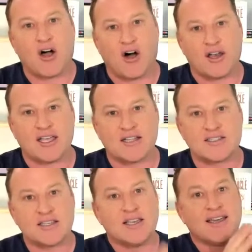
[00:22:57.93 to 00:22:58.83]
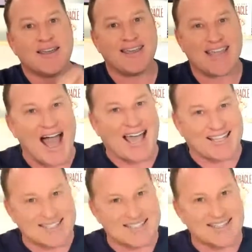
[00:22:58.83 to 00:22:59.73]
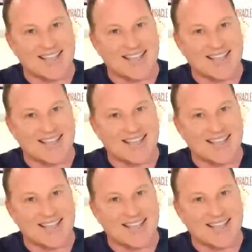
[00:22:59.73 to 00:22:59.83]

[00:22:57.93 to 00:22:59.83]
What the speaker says: audience guys.